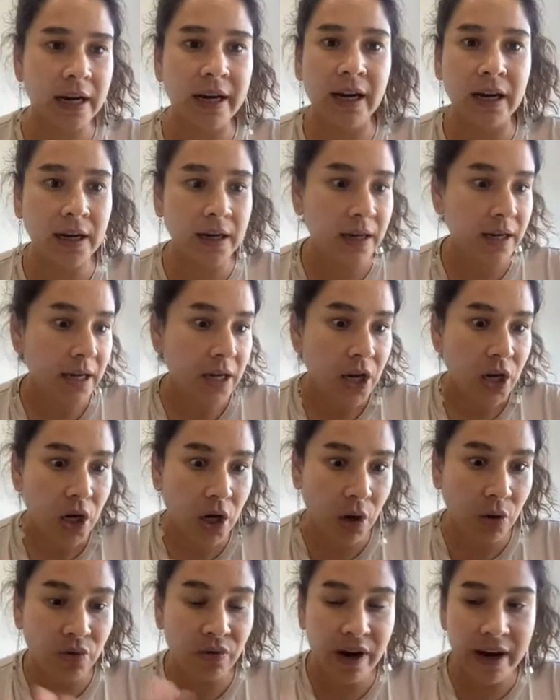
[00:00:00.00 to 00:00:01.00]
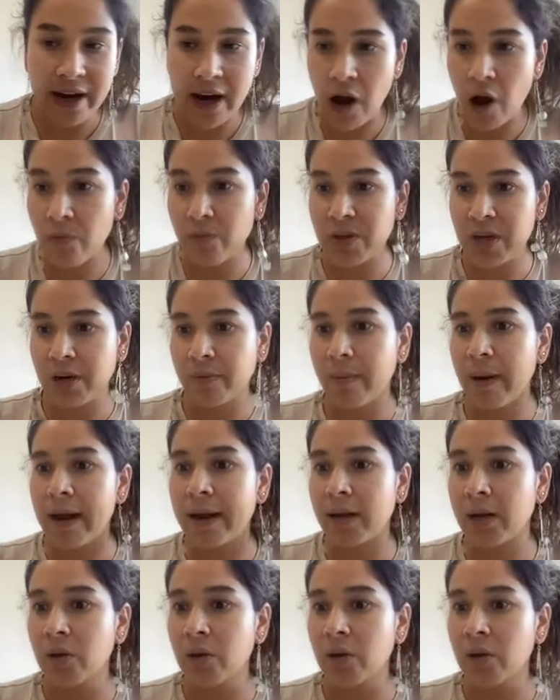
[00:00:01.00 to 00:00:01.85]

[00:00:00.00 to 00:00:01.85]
I can go right now nearby